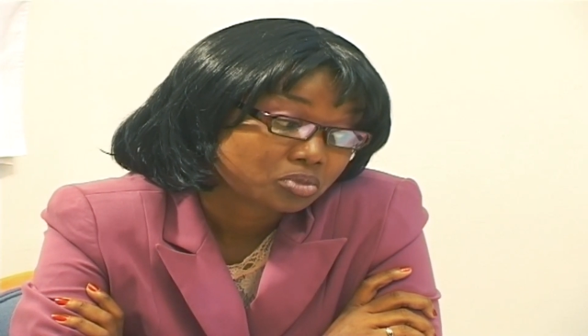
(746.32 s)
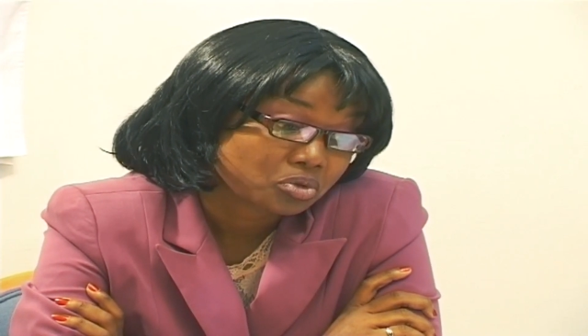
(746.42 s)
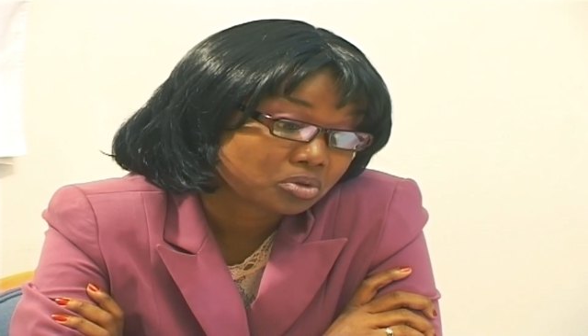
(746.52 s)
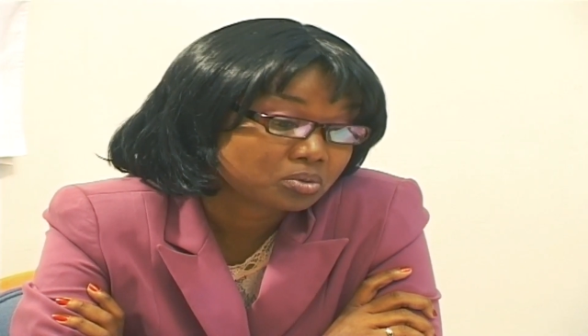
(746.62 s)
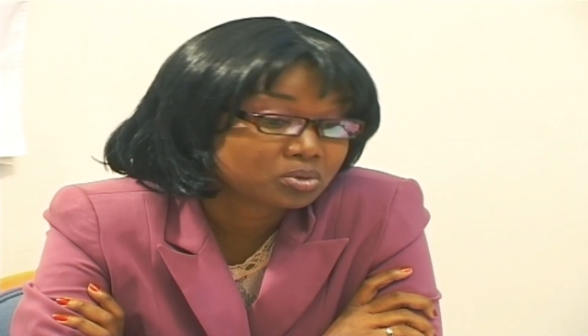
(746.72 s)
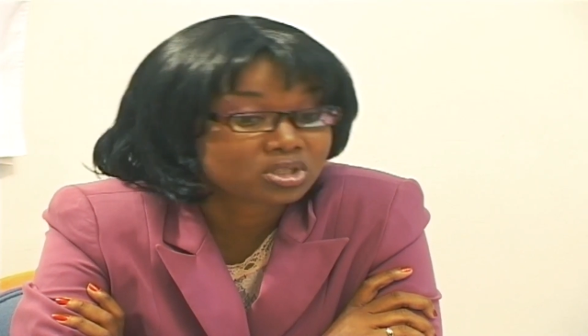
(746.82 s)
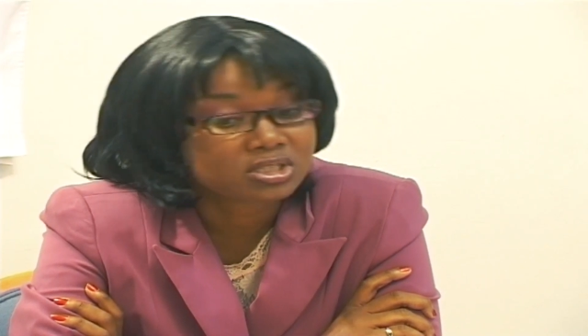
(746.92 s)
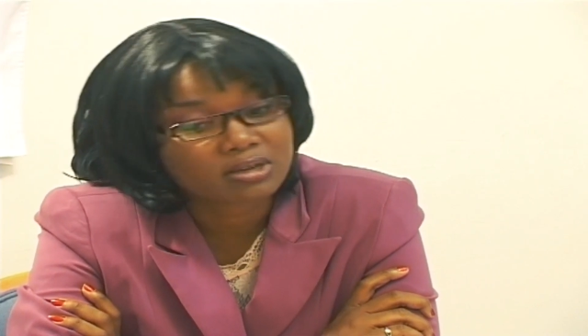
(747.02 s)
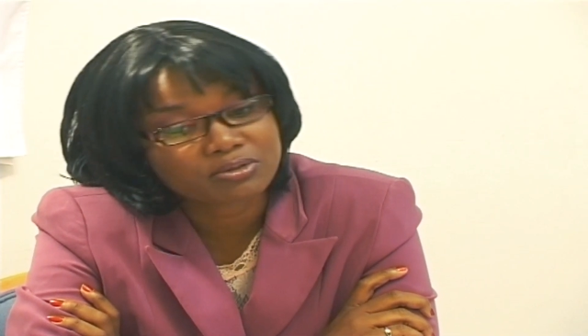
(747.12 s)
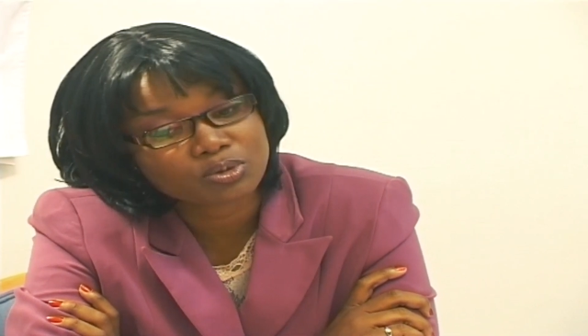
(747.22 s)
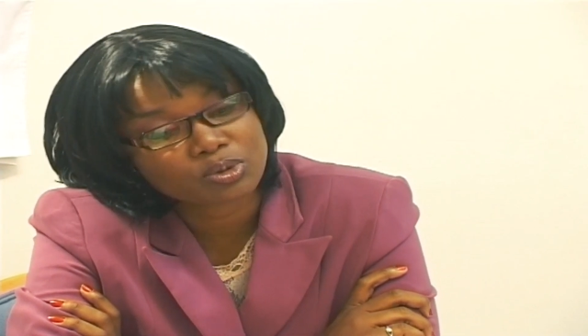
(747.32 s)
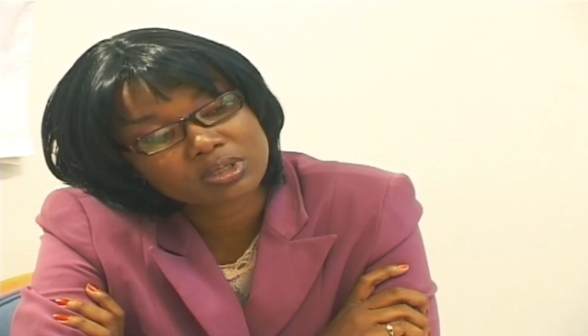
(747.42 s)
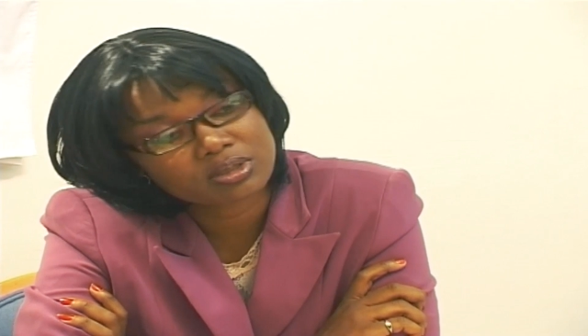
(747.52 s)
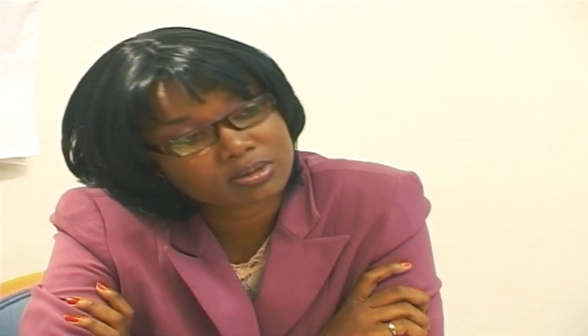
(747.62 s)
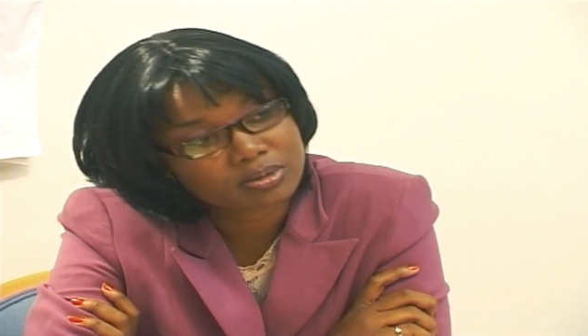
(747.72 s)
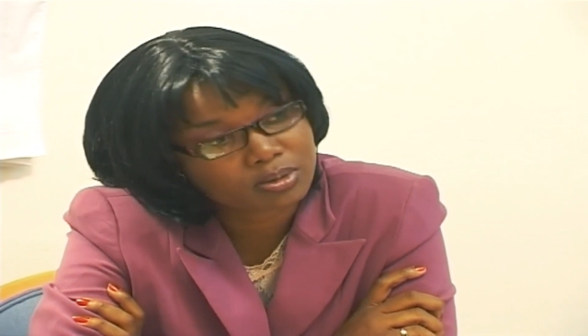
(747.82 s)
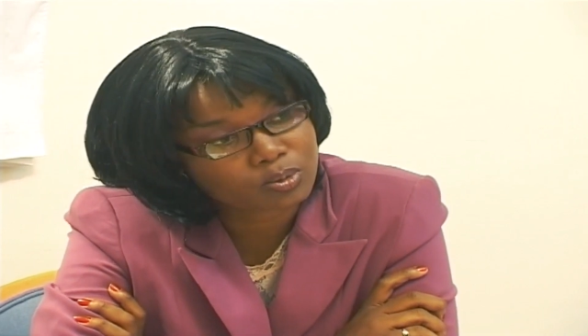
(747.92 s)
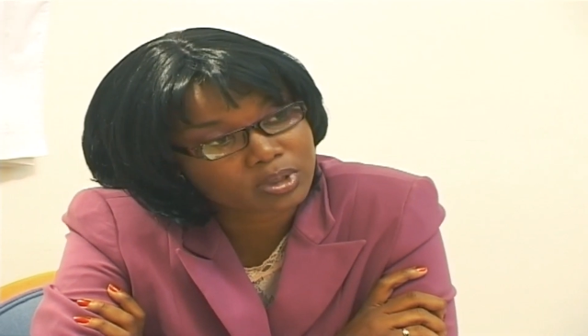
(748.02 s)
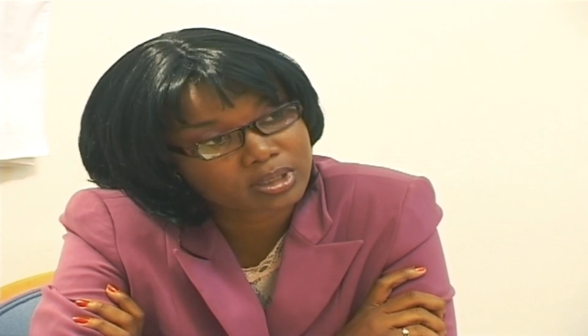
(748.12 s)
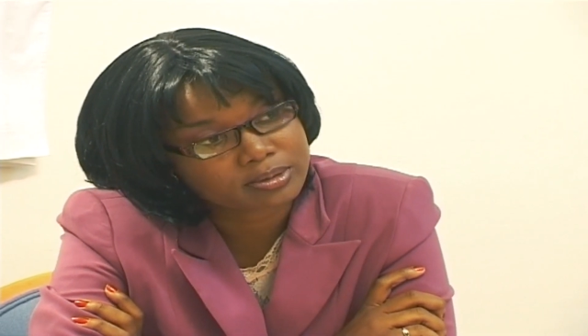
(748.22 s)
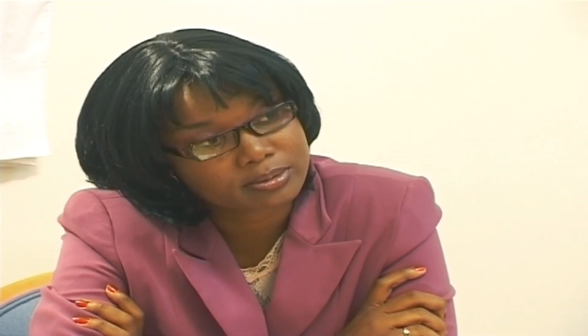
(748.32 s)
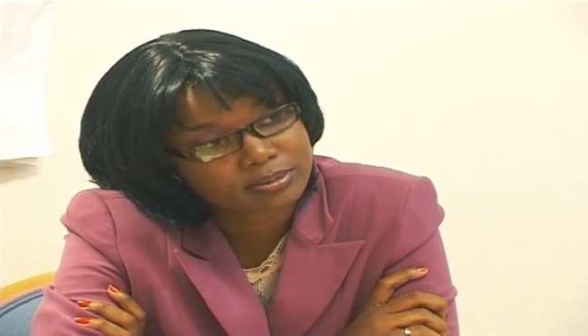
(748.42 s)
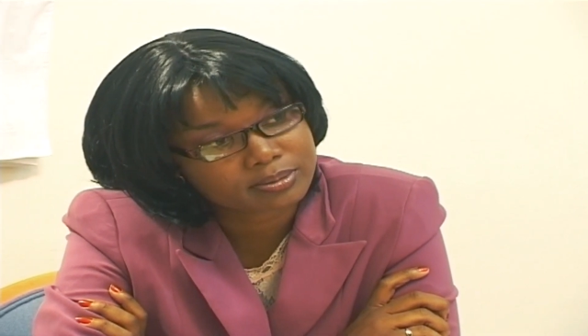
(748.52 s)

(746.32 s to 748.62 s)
So we just have to wait a while.